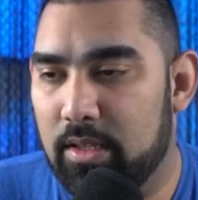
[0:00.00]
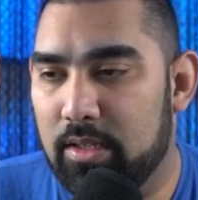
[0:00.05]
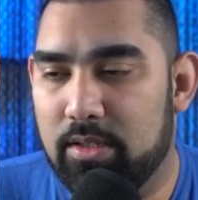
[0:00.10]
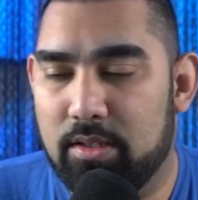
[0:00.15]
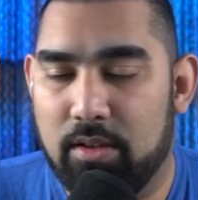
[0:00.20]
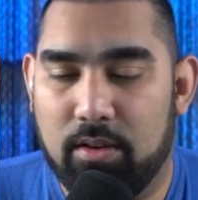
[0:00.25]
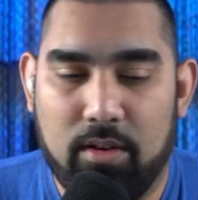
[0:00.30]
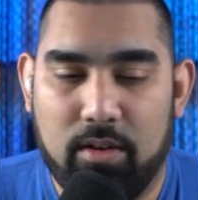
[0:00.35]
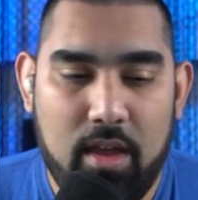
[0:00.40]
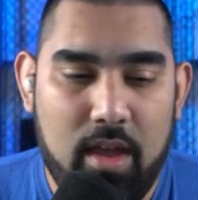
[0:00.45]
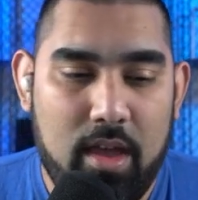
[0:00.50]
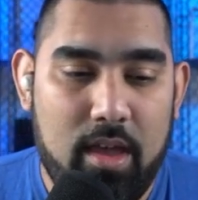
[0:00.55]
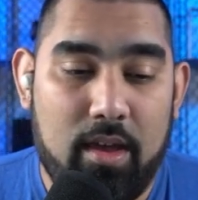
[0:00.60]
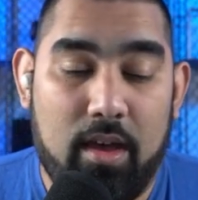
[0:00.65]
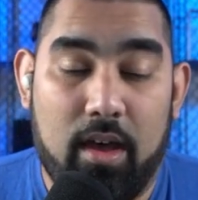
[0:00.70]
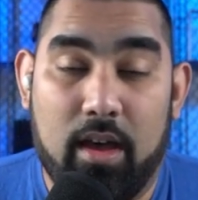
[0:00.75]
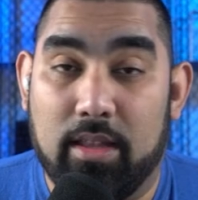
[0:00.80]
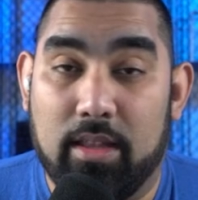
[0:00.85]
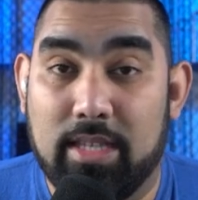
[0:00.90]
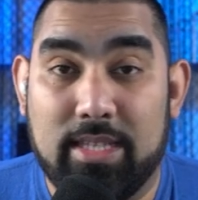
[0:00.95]
So
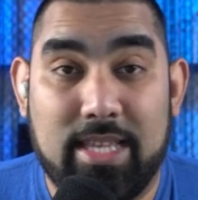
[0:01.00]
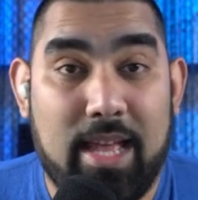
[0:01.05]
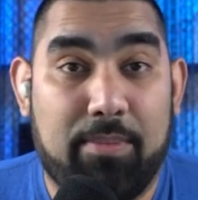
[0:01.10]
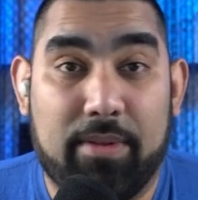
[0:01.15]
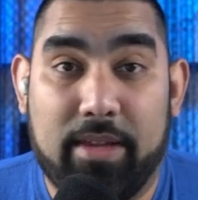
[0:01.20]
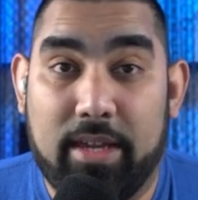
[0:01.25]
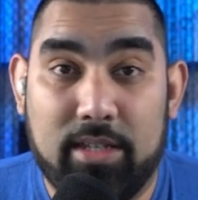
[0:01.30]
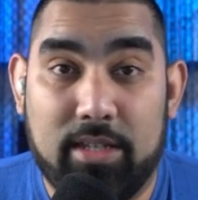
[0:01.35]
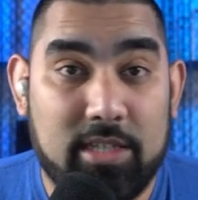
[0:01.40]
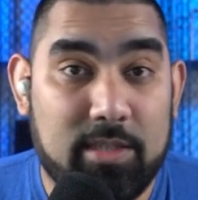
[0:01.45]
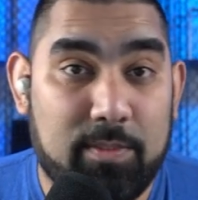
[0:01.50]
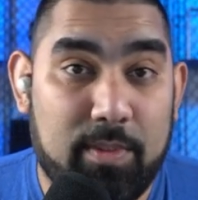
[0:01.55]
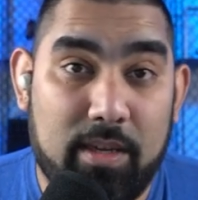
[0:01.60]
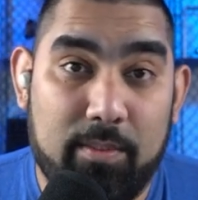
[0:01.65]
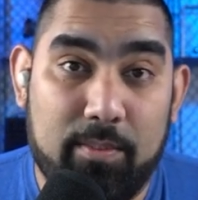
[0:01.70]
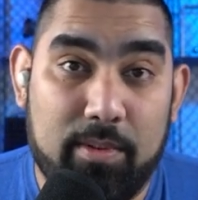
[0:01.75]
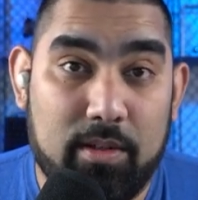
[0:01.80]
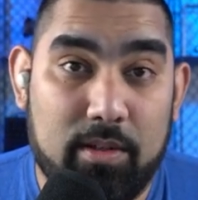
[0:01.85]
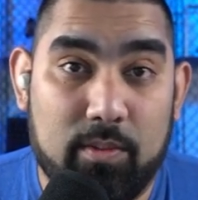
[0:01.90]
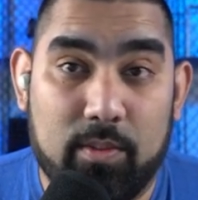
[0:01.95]
uh, this application is being
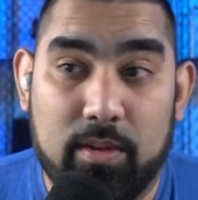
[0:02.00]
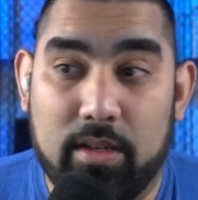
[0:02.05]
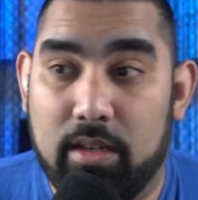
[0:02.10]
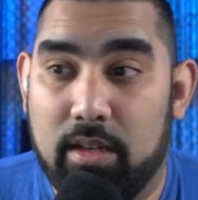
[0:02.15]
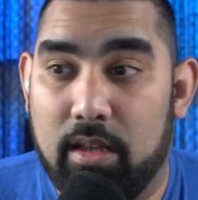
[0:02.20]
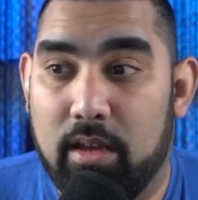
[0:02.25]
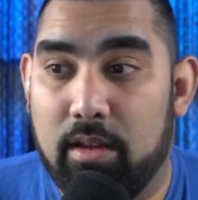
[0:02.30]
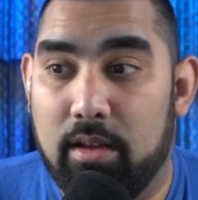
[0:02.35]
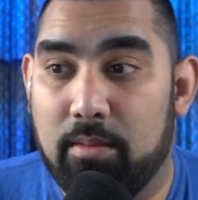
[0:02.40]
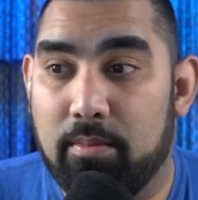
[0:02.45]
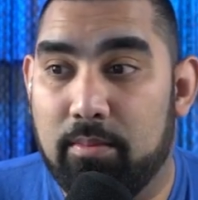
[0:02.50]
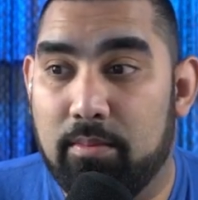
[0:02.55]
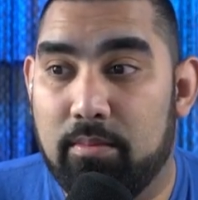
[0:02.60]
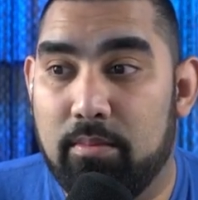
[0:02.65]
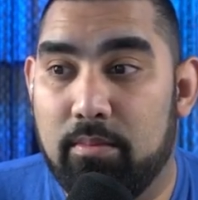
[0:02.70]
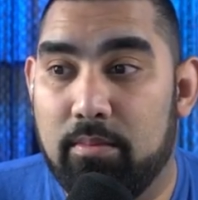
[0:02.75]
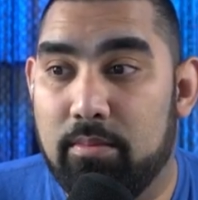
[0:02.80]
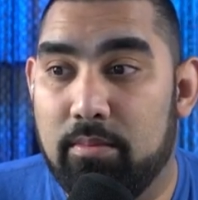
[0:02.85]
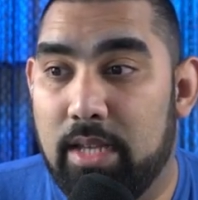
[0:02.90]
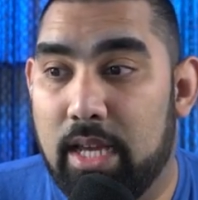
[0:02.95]
built with um,
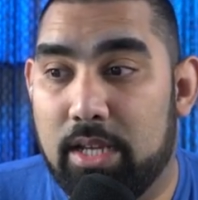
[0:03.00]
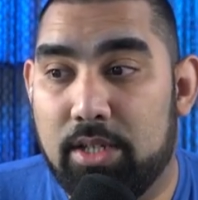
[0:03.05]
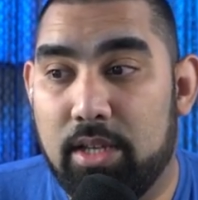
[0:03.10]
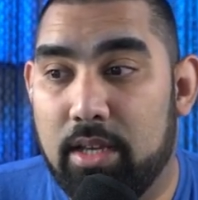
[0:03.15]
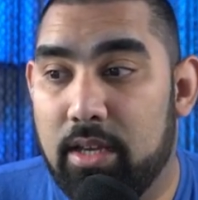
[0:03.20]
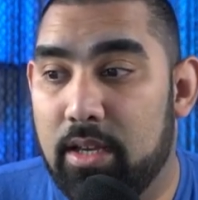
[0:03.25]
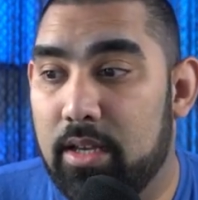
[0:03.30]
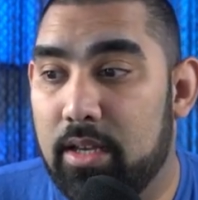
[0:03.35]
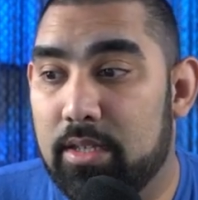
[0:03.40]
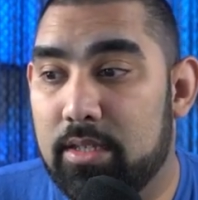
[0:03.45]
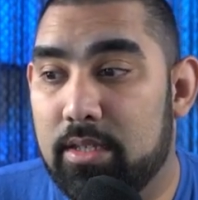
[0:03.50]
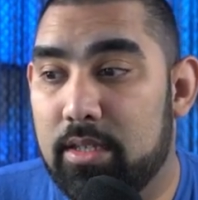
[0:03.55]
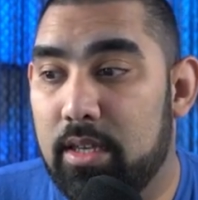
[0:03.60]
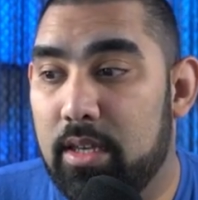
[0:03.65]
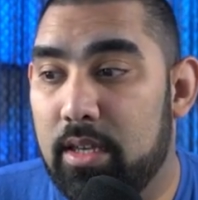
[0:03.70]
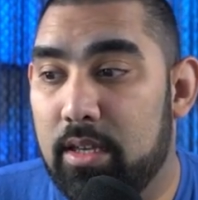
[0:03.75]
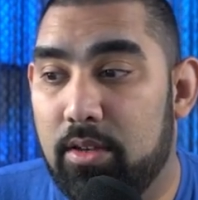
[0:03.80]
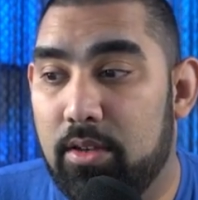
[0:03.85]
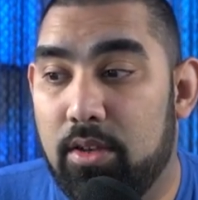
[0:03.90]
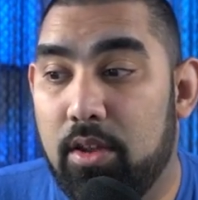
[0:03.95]
Next.js,
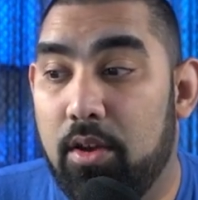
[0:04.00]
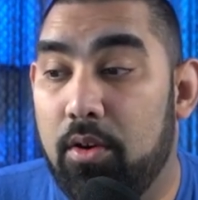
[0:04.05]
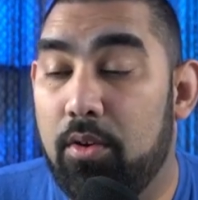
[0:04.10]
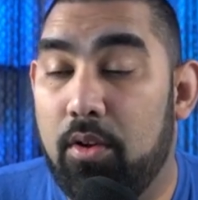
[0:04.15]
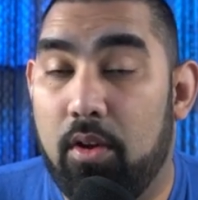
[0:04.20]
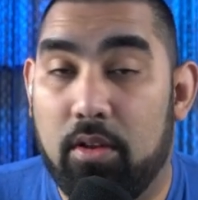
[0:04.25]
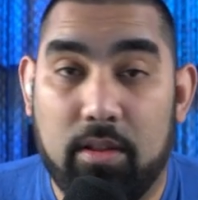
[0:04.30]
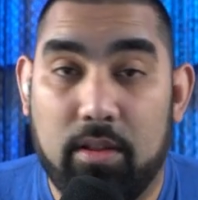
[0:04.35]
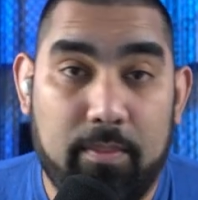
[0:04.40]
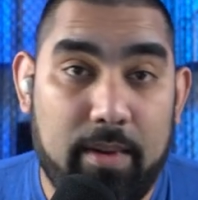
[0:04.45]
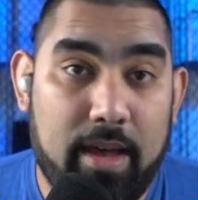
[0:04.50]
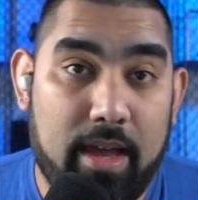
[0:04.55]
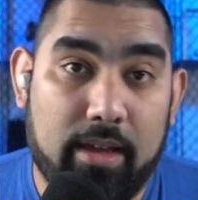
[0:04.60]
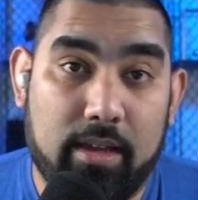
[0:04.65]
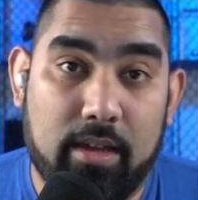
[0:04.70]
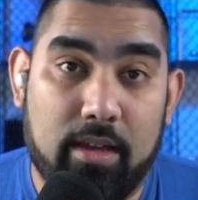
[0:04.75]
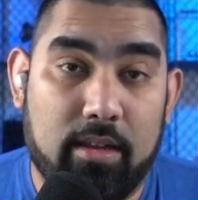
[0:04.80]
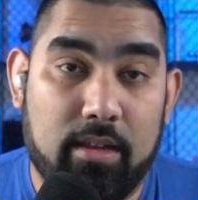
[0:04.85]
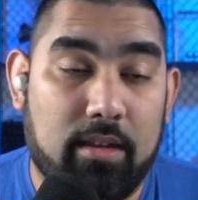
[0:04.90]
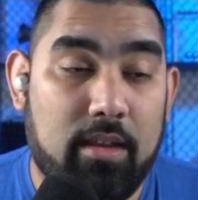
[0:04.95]
Node on the back
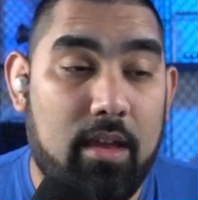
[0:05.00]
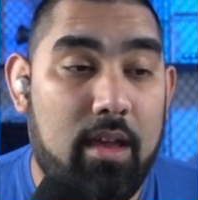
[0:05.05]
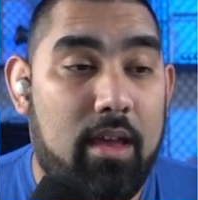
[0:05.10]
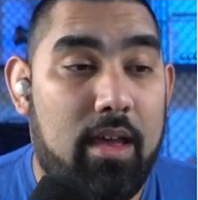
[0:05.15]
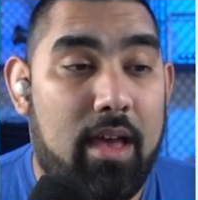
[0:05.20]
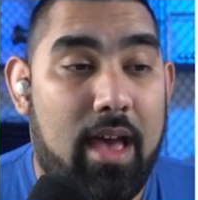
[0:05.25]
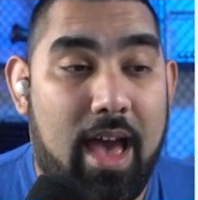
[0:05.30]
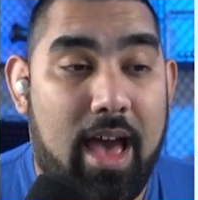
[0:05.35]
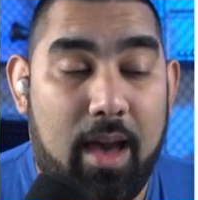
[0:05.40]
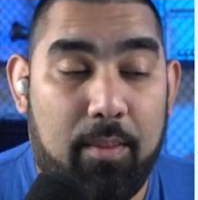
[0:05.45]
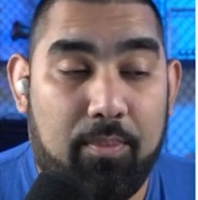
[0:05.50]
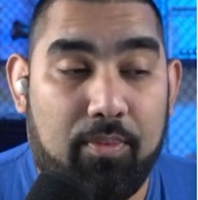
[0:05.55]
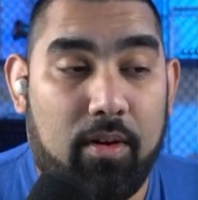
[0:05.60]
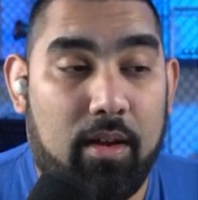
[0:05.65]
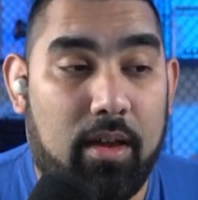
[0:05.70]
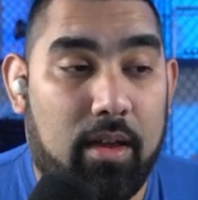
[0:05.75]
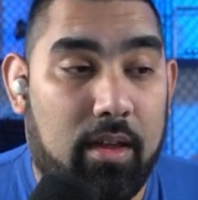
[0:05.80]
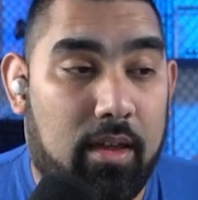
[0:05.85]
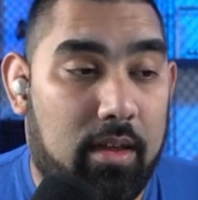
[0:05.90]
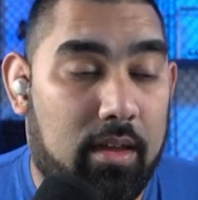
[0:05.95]
end,
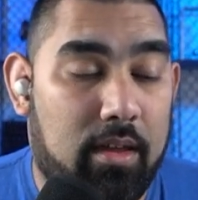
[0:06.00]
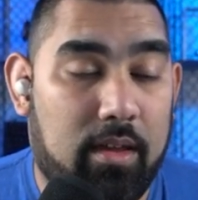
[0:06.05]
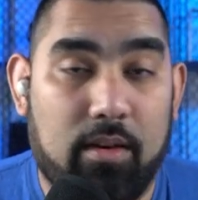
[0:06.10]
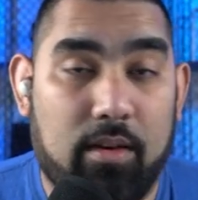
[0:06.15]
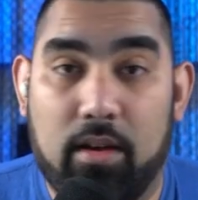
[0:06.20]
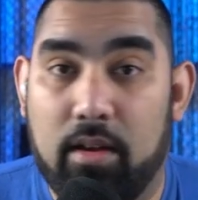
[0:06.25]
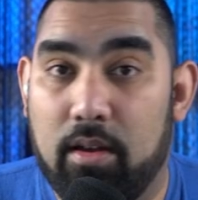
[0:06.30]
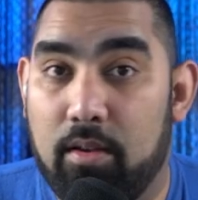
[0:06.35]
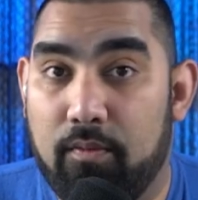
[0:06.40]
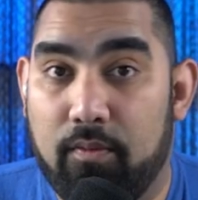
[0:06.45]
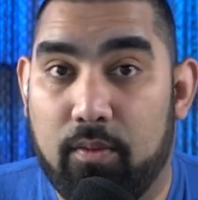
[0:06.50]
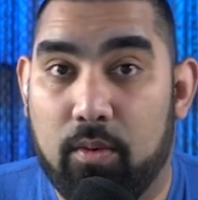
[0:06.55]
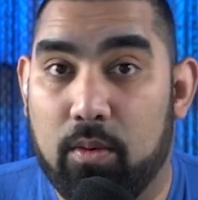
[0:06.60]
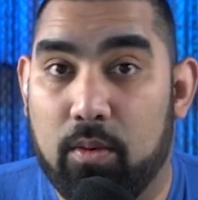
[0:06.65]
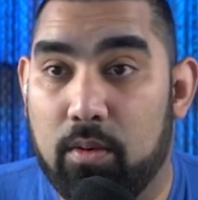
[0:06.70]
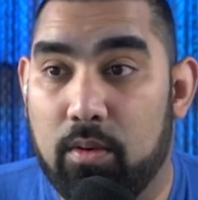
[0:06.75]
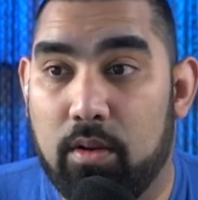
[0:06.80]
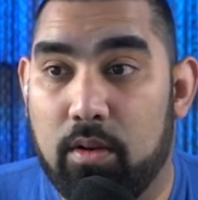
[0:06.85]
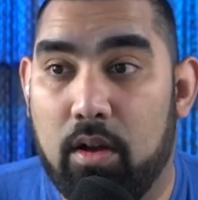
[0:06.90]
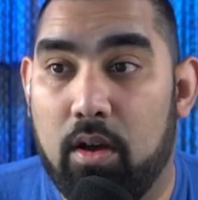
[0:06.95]
AppWrite uh,
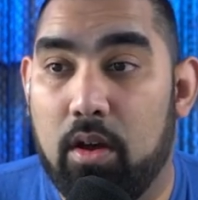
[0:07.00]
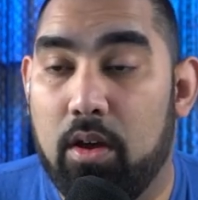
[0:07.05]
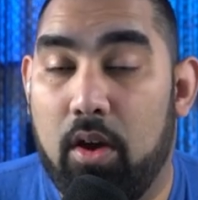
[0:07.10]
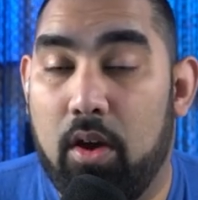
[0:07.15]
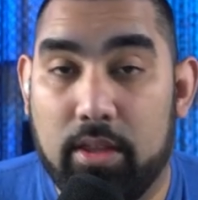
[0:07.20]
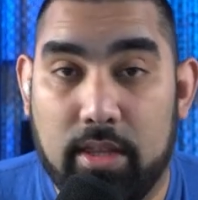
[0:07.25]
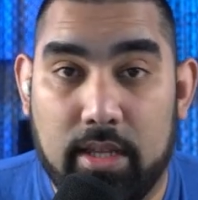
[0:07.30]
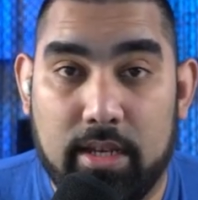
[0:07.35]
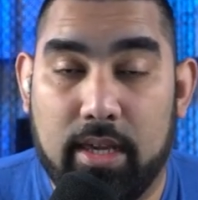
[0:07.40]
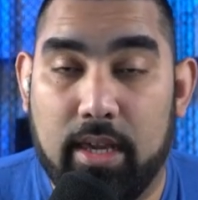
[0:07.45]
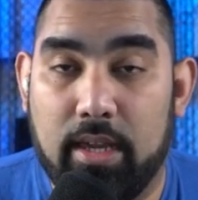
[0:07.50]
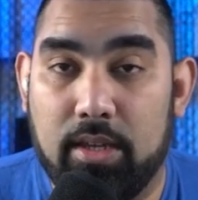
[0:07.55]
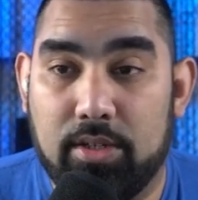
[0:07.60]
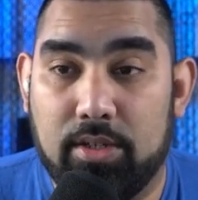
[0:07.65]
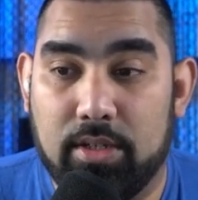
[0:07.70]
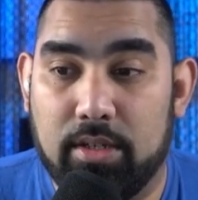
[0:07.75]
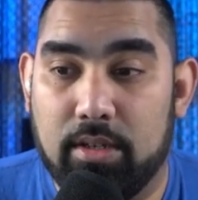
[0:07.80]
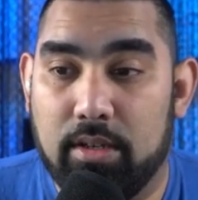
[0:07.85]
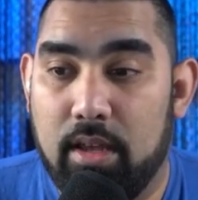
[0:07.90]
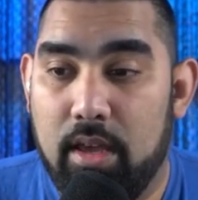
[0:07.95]
for
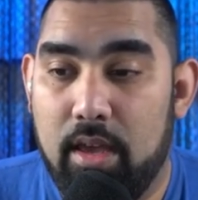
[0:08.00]
authentication,